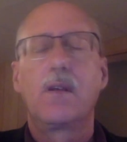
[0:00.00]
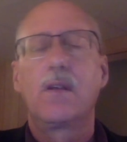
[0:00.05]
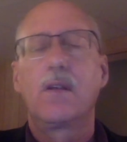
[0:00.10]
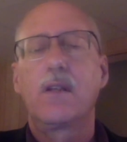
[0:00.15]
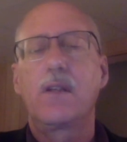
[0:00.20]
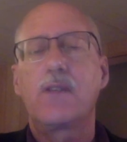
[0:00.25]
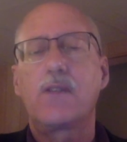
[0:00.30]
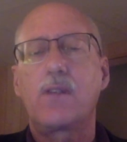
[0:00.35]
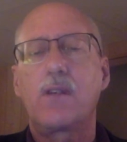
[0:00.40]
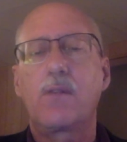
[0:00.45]

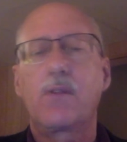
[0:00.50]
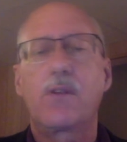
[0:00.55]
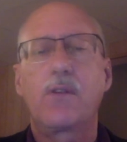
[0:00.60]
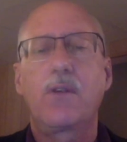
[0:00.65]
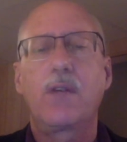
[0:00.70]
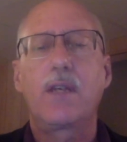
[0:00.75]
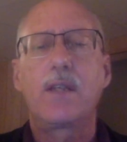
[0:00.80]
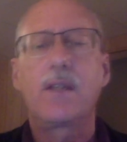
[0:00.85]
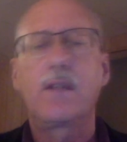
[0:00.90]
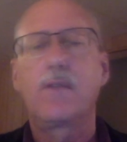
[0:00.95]
Let's start with
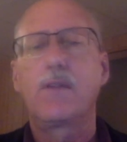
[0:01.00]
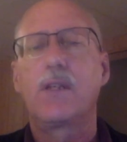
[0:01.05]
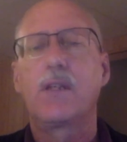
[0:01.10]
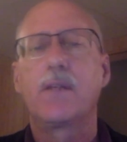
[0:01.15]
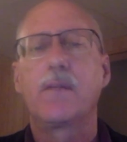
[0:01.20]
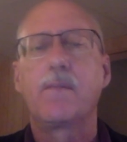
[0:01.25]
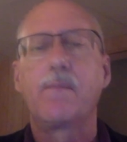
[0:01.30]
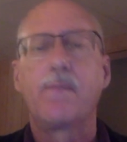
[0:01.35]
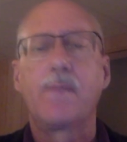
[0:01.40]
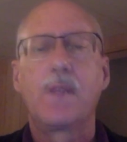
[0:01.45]

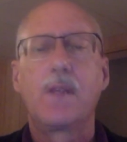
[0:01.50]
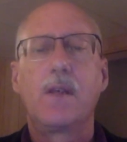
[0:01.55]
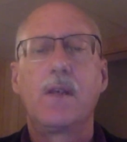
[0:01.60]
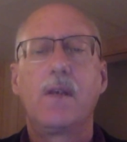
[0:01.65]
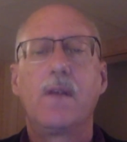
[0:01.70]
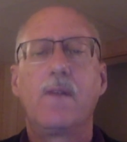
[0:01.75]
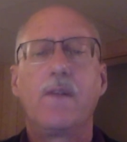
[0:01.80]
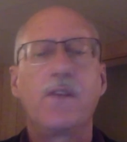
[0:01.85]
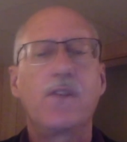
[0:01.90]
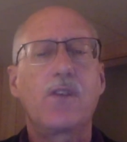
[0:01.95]
creativity.
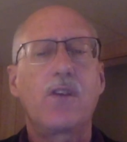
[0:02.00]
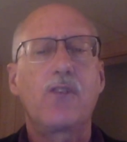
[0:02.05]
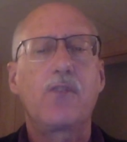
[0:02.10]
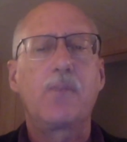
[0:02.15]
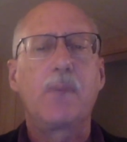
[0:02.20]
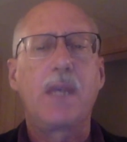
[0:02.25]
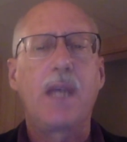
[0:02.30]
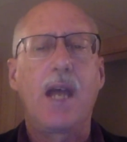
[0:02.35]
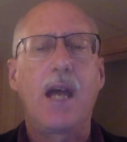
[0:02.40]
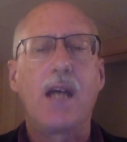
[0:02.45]
This goes
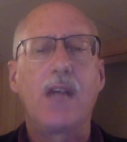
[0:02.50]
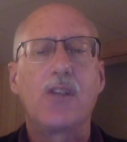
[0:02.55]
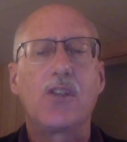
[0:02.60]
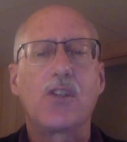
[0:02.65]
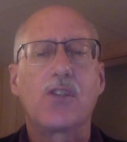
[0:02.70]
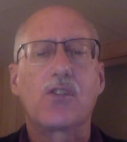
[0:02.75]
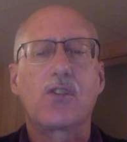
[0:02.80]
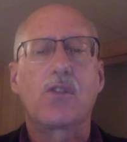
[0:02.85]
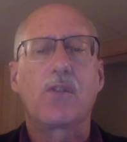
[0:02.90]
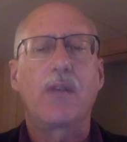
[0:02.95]
beyond
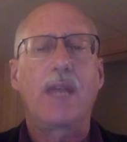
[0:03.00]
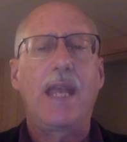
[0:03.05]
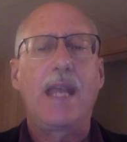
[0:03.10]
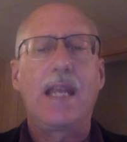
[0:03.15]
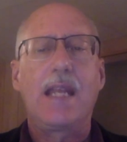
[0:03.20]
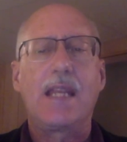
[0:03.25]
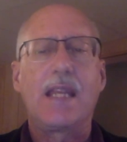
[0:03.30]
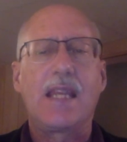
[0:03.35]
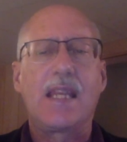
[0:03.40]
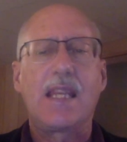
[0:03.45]
just
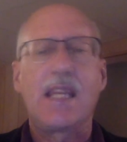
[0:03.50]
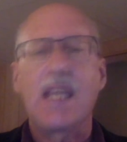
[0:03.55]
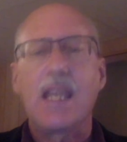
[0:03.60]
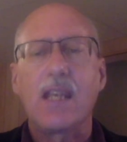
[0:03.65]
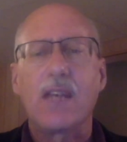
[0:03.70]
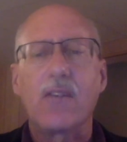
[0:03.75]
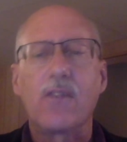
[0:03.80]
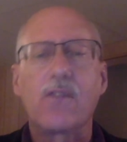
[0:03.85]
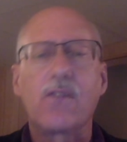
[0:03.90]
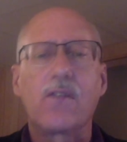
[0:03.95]
creating
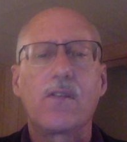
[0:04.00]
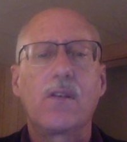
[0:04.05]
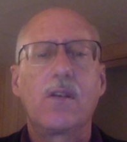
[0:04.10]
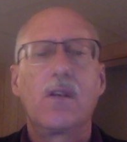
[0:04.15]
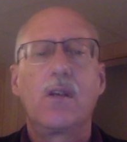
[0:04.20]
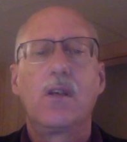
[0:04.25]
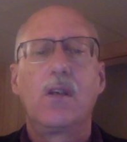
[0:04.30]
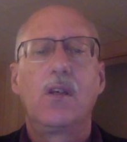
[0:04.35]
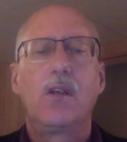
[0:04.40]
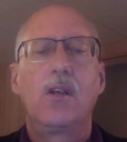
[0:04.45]
things.
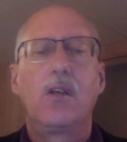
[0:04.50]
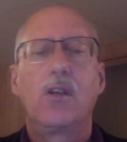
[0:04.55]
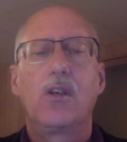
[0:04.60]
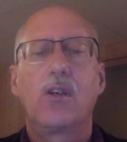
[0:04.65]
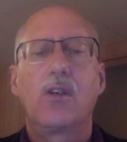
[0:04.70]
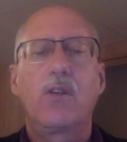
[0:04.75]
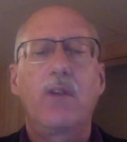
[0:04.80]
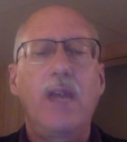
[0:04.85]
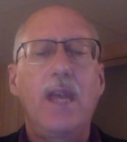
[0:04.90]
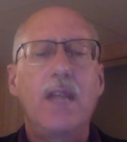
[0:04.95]

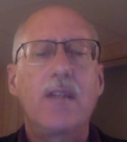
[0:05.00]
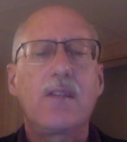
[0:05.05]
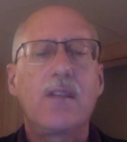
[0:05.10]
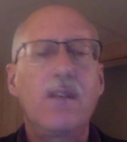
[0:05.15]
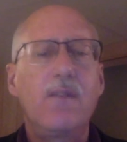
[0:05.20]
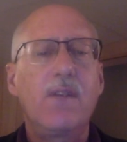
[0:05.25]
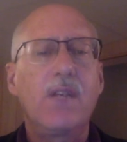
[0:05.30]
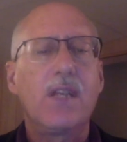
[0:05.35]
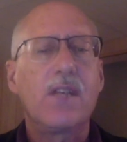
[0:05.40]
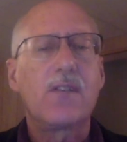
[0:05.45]

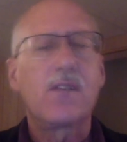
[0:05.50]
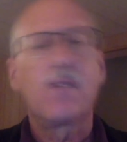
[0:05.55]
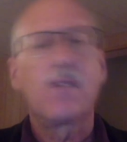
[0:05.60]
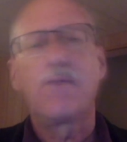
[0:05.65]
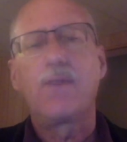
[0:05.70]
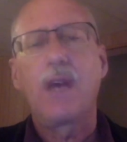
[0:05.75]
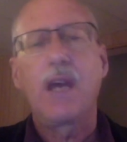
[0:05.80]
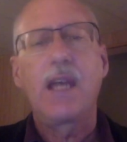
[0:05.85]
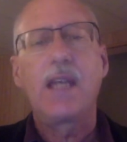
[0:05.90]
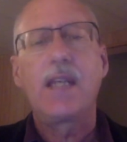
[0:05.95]
Creativity is
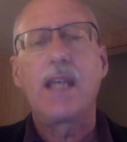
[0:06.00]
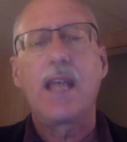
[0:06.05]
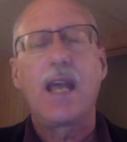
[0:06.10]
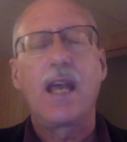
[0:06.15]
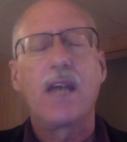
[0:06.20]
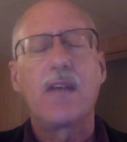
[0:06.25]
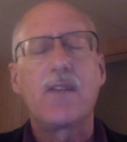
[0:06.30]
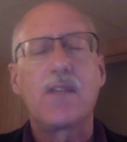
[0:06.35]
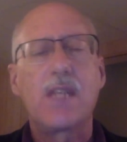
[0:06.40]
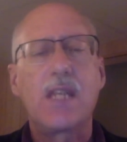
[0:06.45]
defined
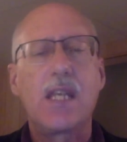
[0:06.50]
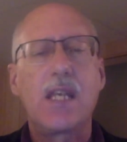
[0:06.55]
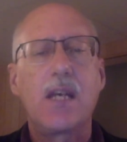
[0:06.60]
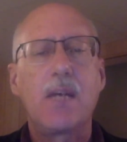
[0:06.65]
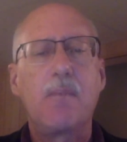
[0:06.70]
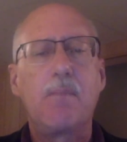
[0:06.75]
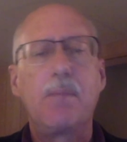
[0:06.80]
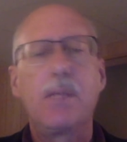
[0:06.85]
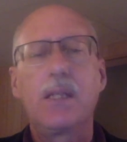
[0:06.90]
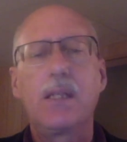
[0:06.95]
as the
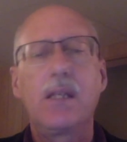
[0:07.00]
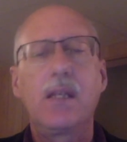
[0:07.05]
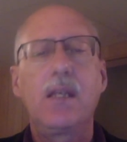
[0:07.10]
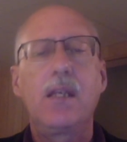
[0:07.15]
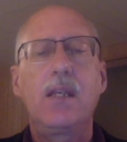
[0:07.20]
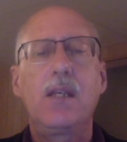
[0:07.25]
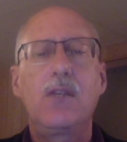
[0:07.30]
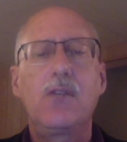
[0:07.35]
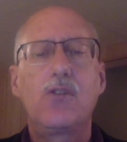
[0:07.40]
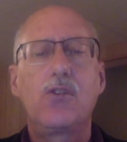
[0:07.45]

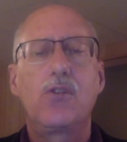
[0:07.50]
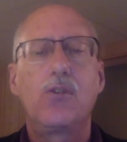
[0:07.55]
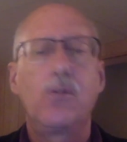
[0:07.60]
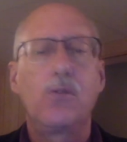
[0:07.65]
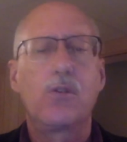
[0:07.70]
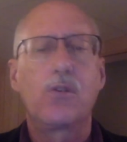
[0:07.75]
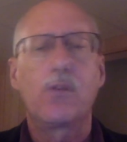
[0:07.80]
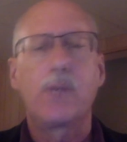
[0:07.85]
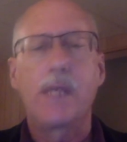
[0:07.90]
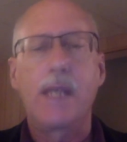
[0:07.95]
ability to
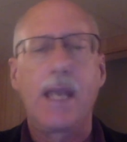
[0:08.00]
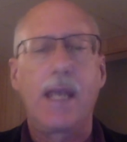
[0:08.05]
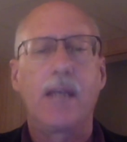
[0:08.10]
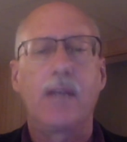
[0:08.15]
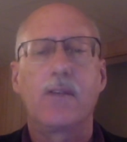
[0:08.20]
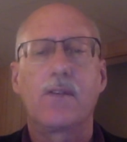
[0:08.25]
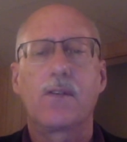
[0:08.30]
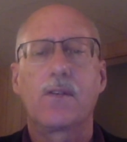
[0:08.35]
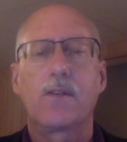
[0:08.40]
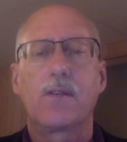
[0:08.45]

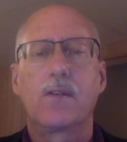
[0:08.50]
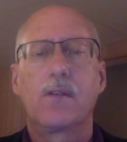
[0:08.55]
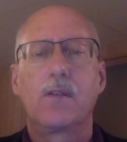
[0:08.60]
create.